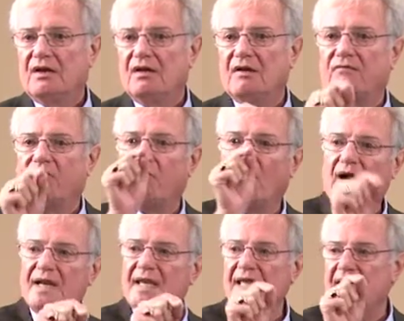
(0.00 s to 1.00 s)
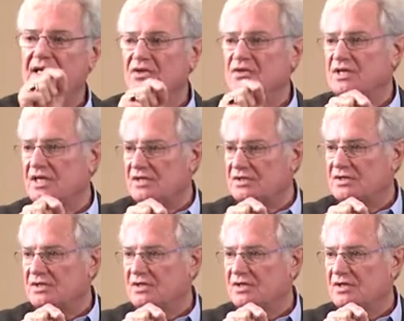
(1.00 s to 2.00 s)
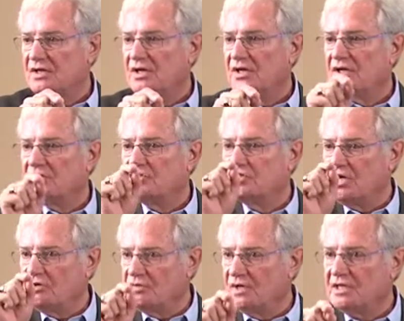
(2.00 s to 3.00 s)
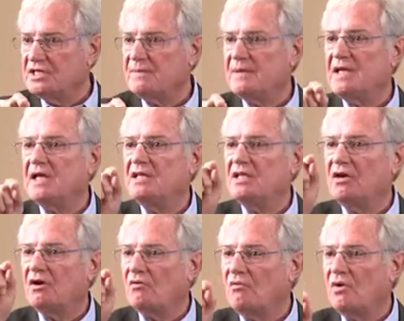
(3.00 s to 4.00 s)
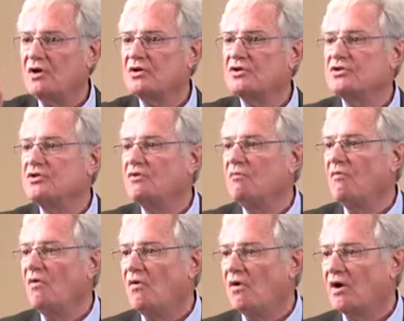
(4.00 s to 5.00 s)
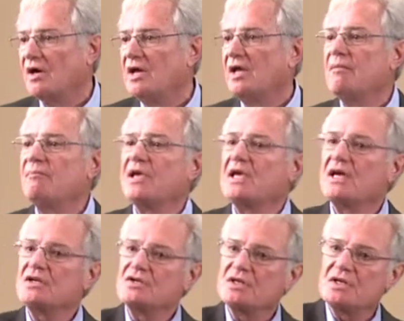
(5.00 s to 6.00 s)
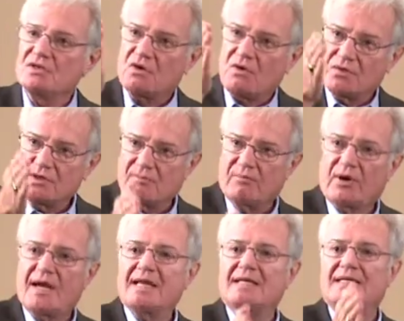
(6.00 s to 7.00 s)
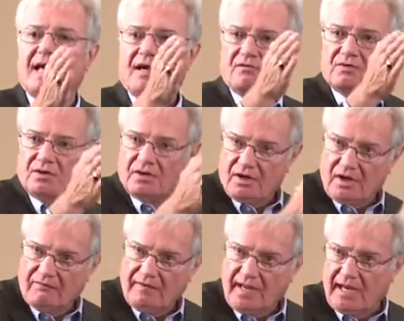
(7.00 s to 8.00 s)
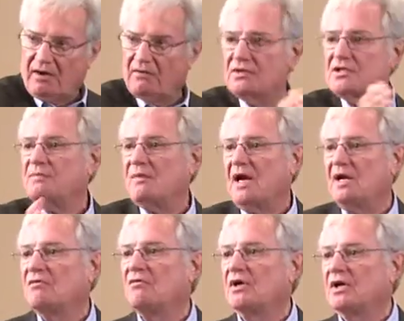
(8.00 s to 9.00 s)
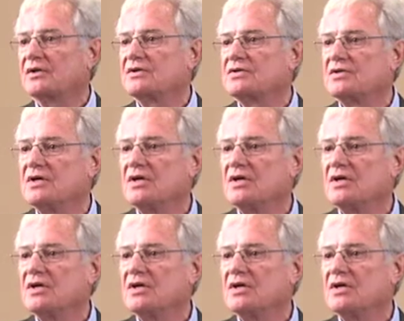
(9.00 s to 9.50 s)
If one exists, generally speaking, there are 1 or 2 more, because it is always a breakdown of how the spine works.